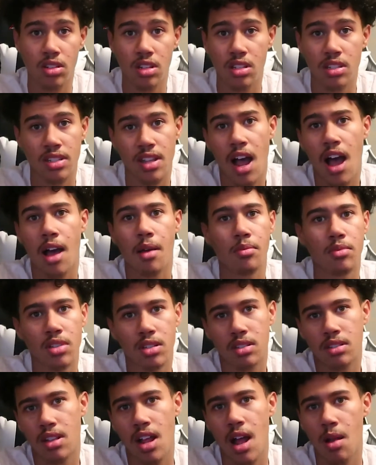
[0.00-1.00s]
stop,
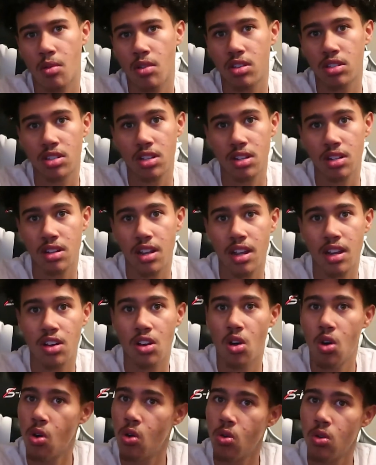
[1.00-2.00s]
because there ain't
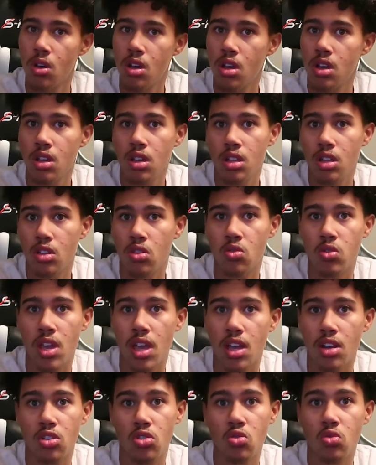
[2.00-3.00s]
no, you
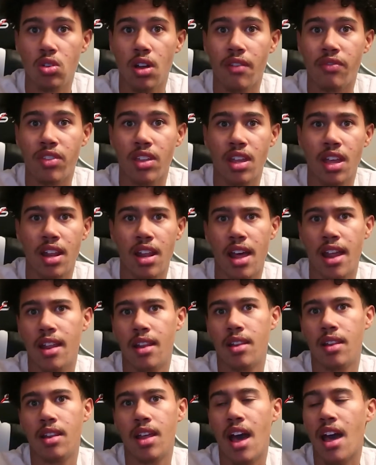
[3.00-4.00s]
can't do nothing.
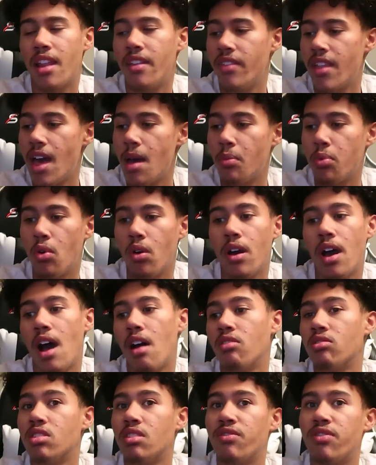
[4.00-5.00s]
And at that point,
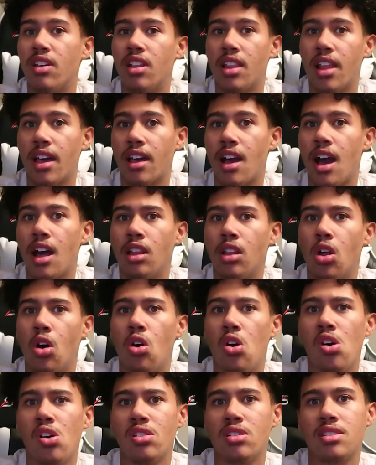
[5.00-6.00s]
I I was just feeling like I
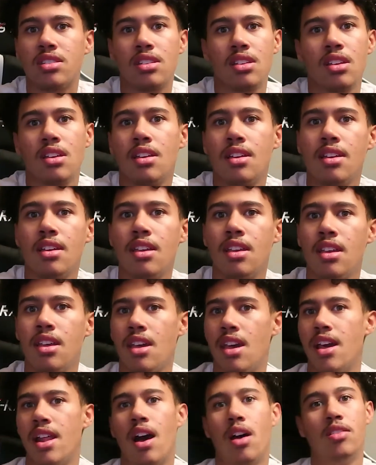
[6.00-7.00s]
lost.
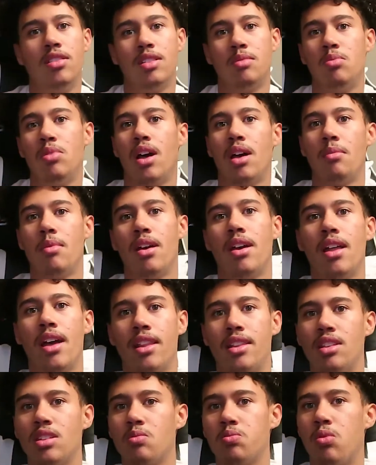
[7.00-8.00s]
And I would just be like,
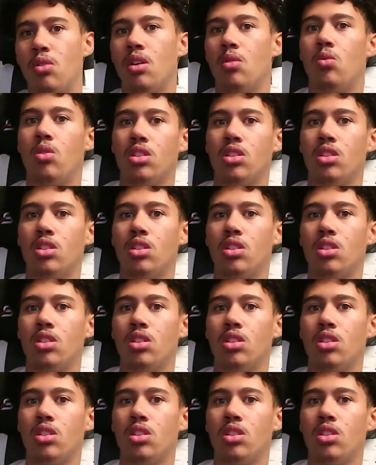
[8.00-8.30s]
man, at this point,